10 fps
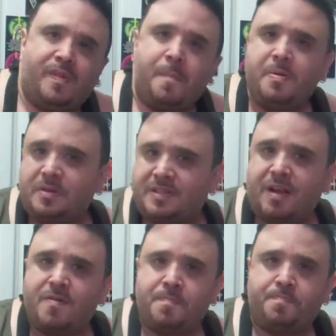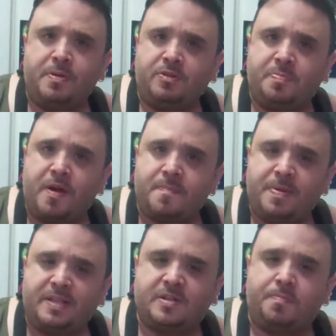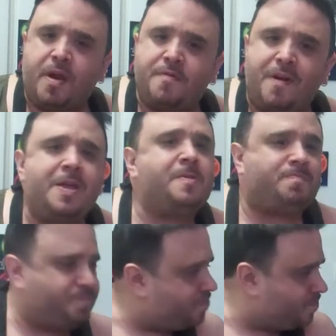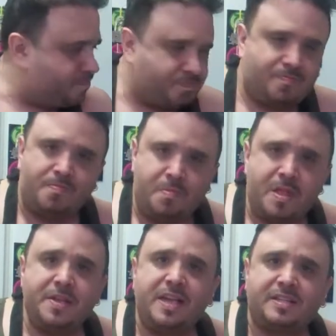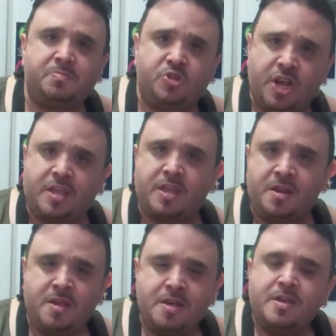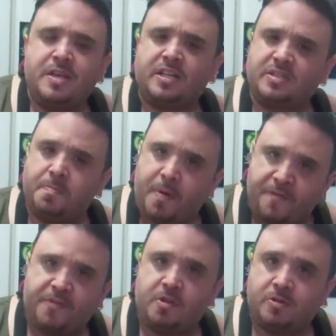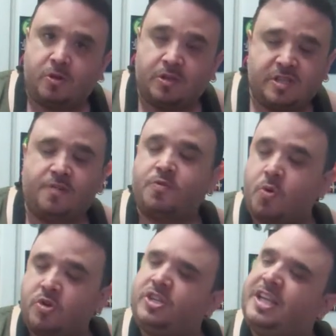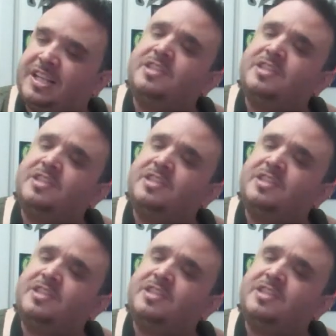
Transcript: Pillsbury, Pillsbury pizza bread, right? I get some chicken, get some buffalo sauce, and of course you get